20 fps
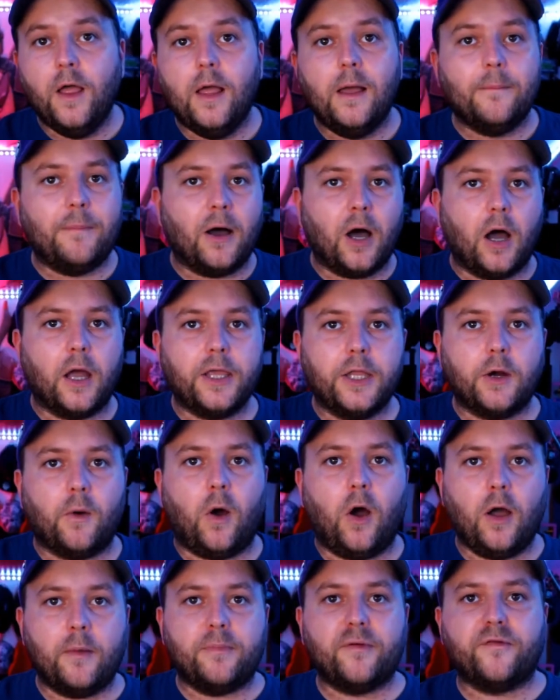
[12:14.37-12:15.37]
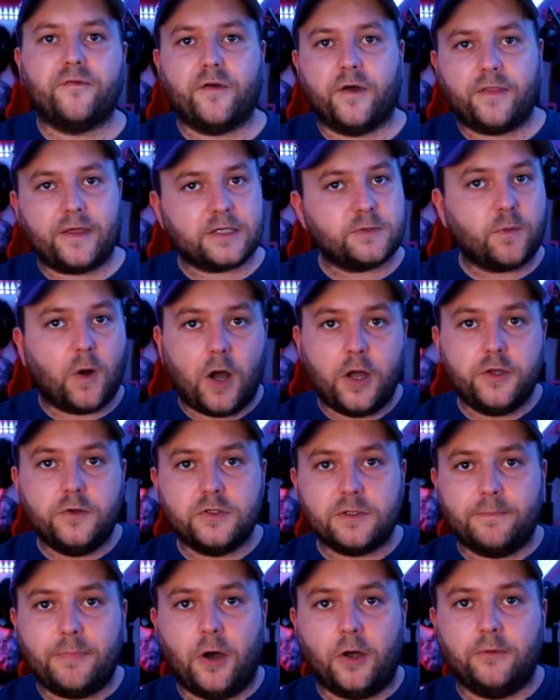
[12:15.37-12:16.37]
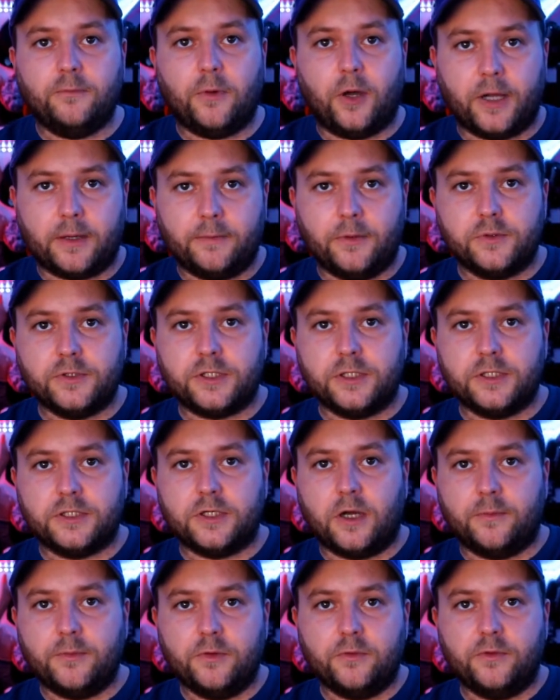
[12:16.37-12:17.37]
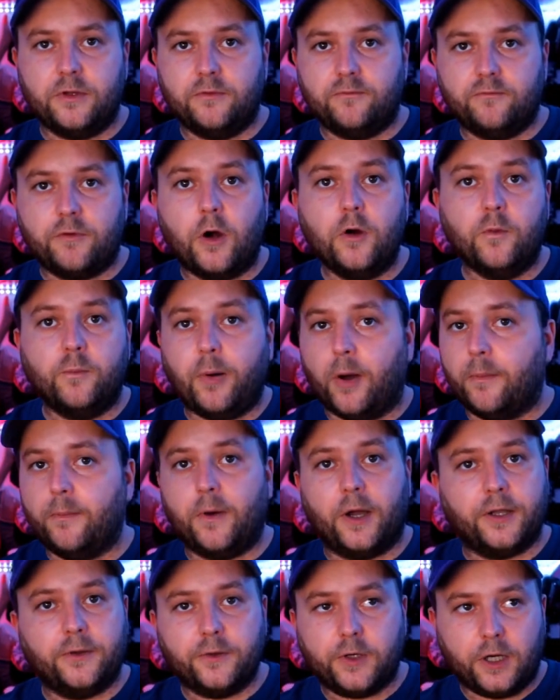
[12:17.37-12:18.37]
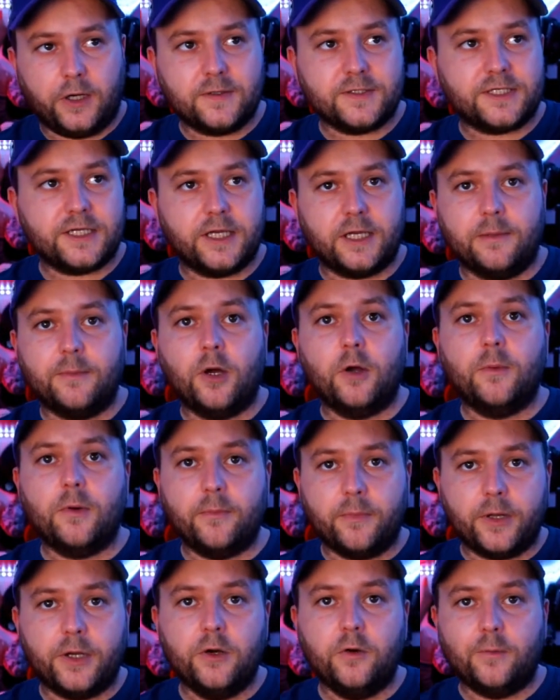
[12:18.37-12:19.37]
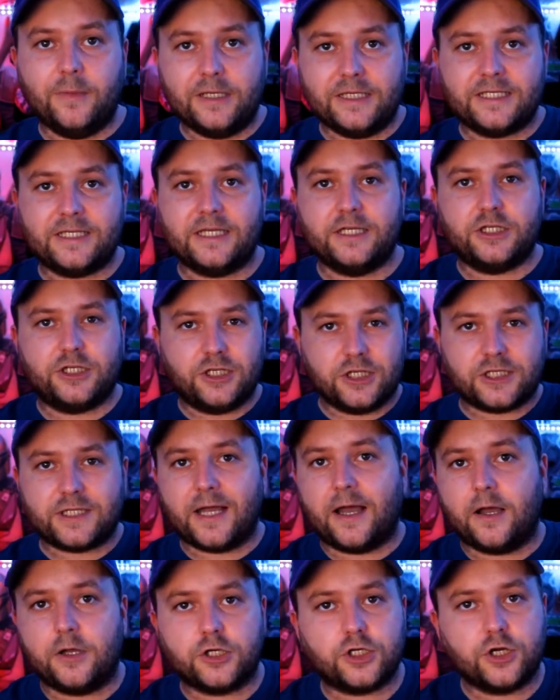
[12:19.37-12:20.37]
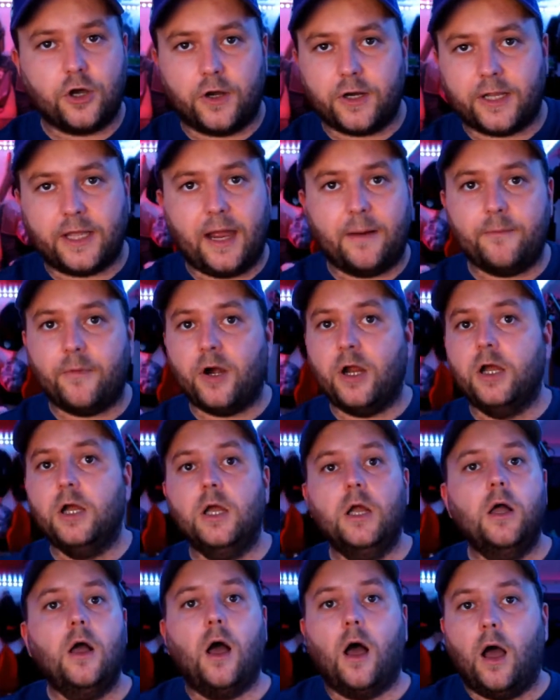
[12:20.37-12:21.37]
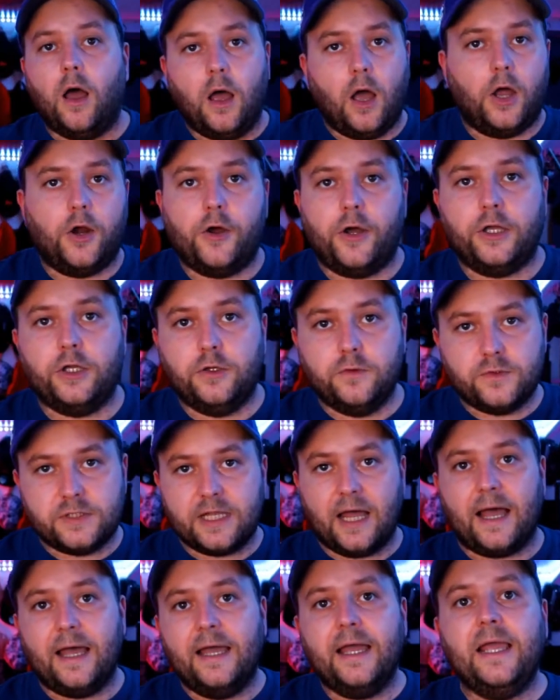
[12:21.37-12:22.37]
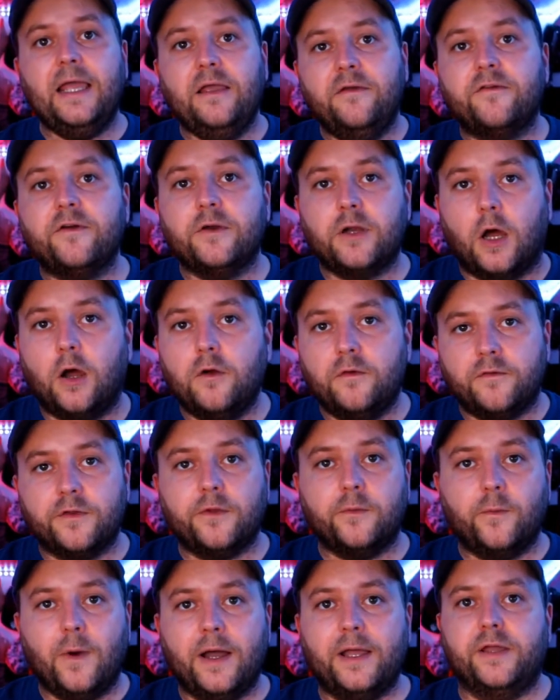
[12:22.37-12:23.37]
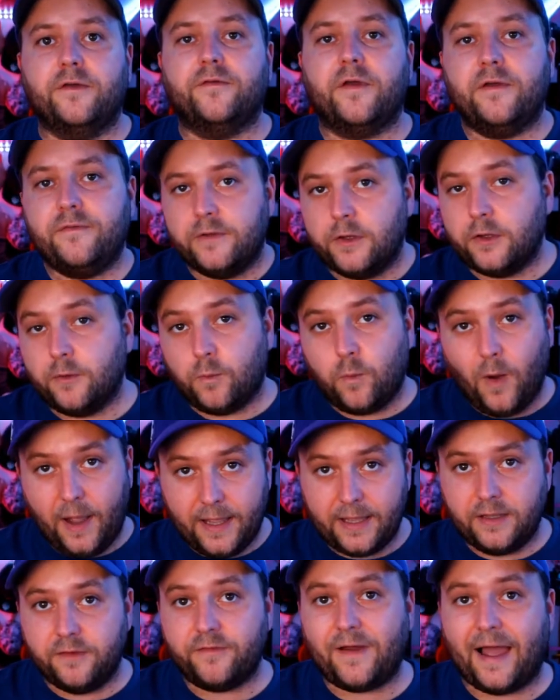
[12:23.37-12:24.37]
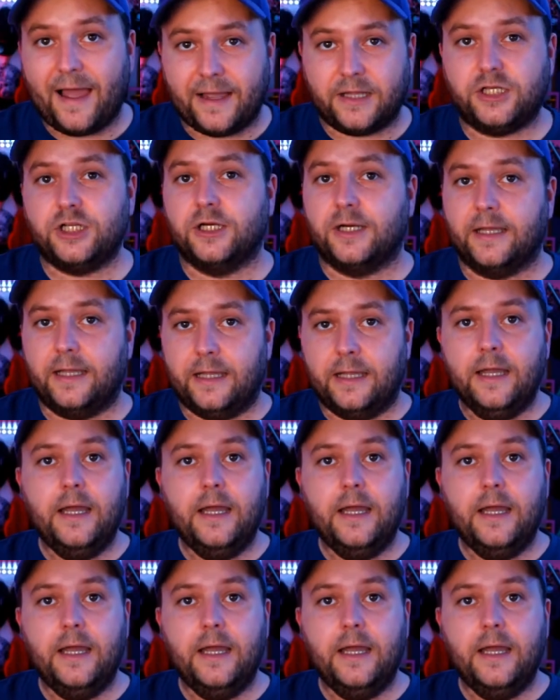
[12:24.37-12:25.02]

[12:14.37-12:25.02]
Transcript: but you know, I prefer, that's why I use a pod mic most of the time. The Rode pod mic, you can't see it at the moment, but it normally sits just out of shot of the camera, and I use that even over the Wave. Even though the Wave actually